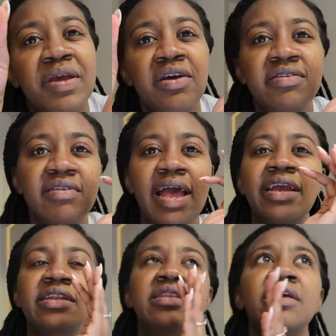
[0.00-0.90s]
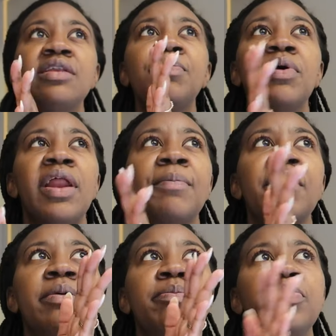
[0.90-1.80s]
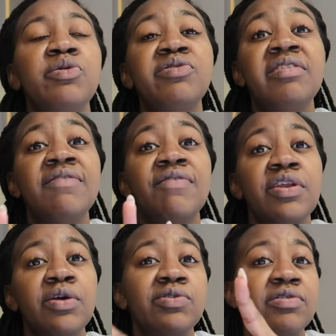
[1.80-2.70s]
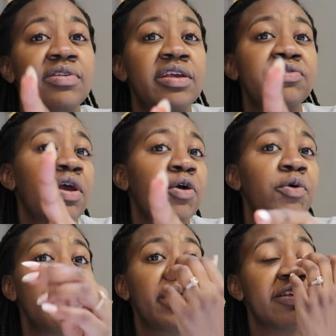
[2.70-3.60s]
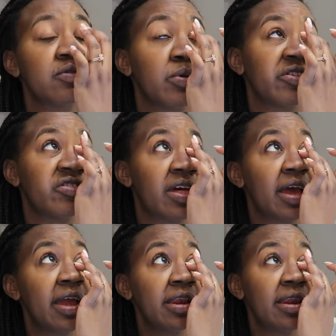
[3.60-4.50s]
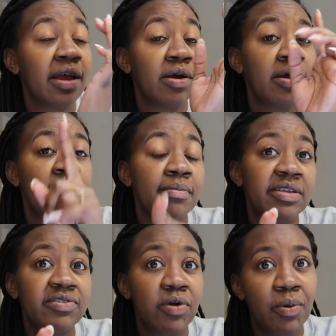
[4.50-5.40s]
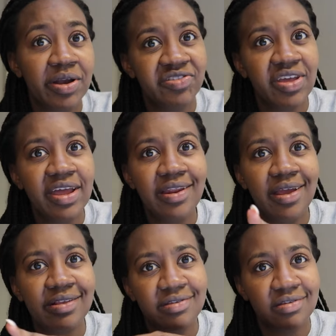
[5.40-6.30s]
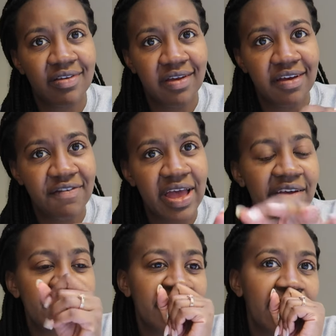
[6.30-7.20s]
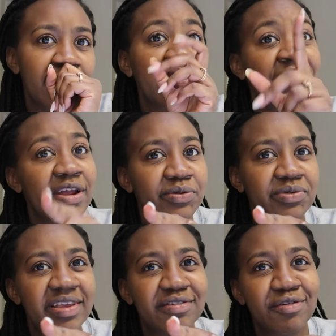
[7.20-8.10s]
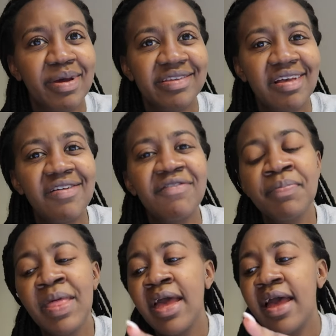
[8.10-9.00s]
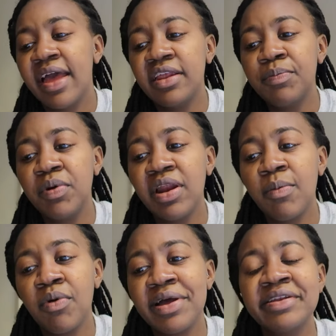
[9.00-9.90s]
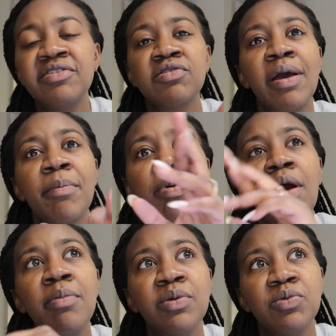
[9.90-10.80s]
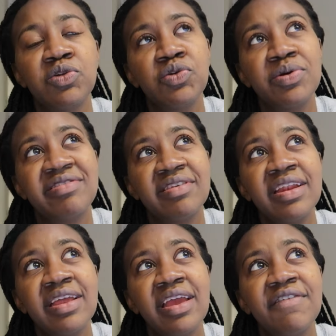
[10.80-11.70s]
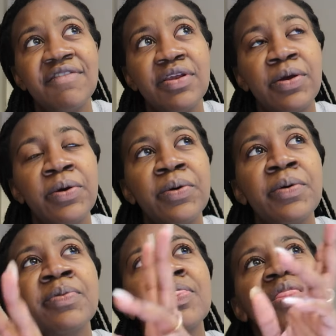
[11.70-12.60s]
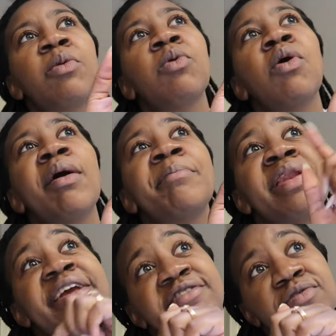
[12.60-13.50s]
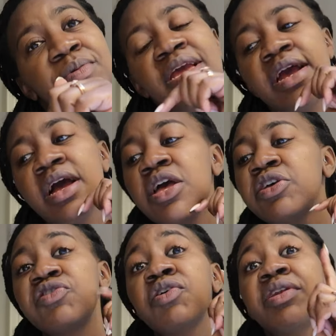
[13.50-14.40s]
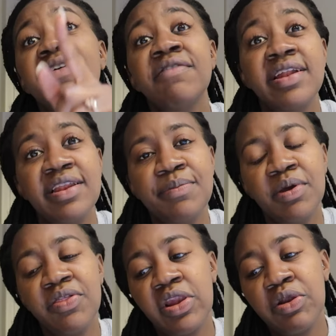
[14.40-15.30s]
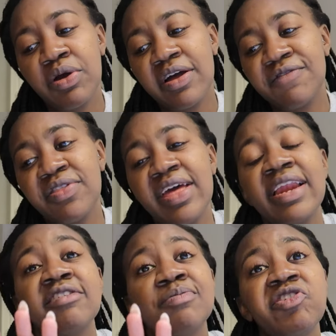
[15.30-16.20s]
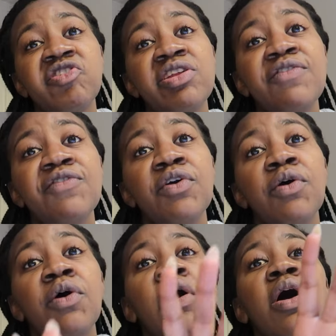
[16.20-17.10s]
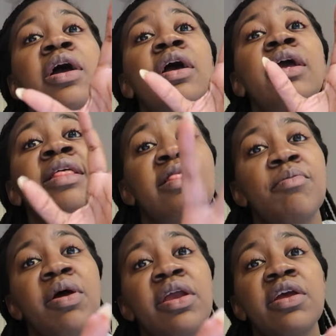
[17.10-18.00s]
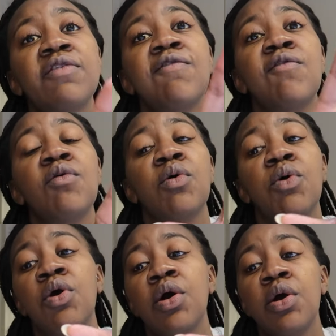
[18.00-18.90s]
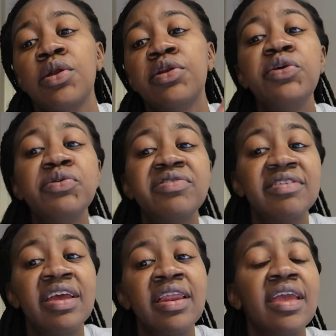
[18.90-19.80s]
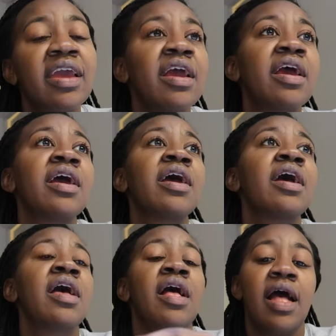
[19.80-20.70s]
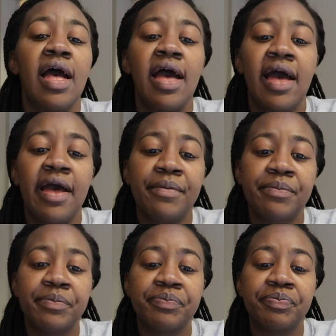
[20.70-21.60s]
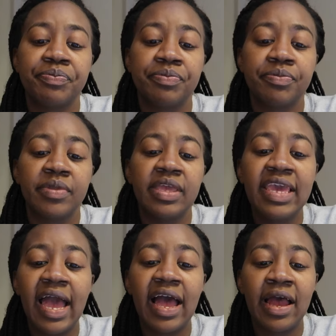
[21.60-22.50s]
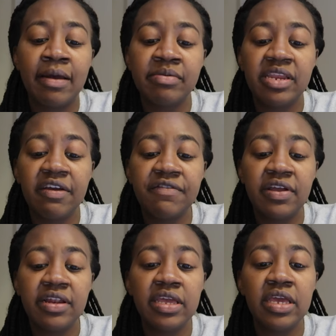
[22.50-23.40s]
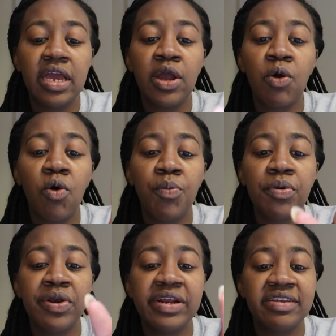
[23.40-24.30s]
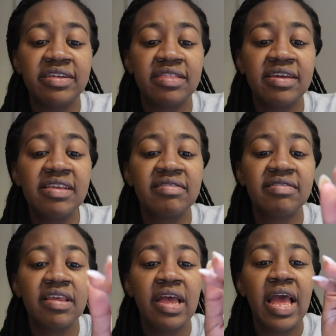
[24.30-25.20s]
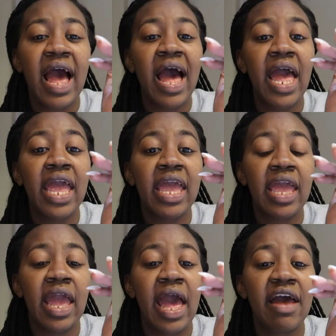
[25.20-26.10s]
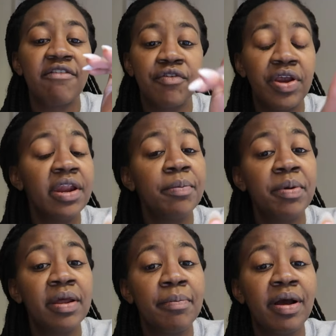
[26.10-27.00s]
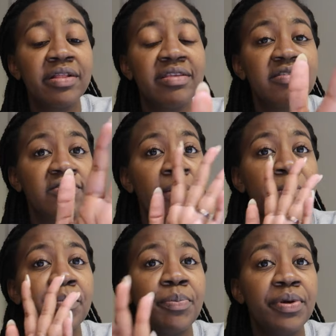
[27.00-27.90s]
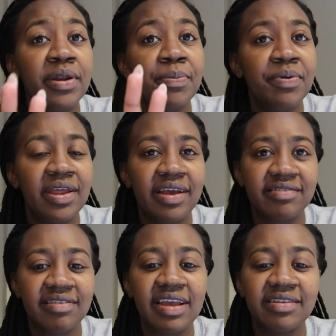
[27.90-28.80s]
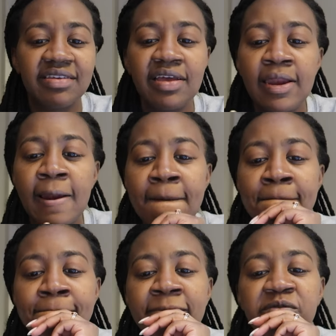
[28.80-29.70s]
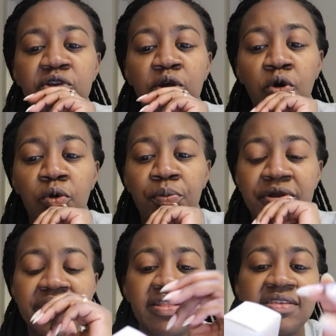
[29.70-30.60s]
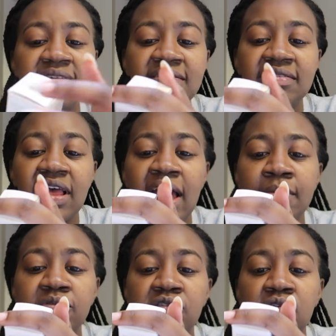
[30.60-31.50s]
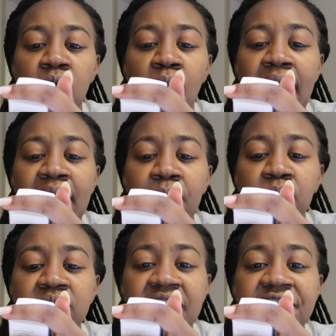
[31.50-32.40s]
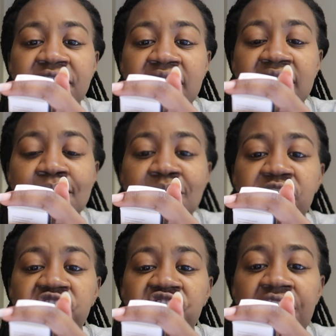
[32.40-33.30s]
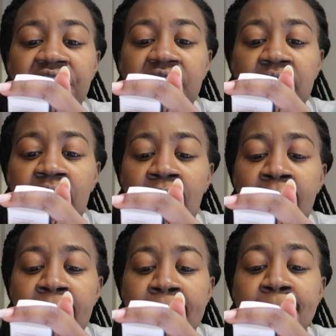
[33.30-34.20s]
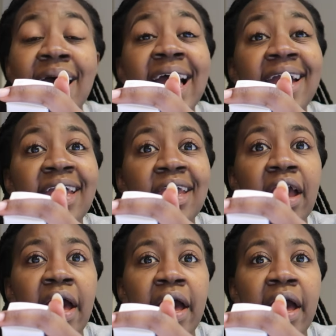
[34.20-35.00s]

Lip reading: because I did put up a beauty video today. So I hope you guys watch that. Please go watch that. It's a fire video, if I do say so myself. I did put up one, so I probably will do a skincare video that will go up next week. So definitely be on the lookout for that, especially if you're in the market for new skincare. Yeah, I'm definitely incorporating this. I have read a bit about this, so I'm pretty excited to incorporate this. So I will definitely be sharing my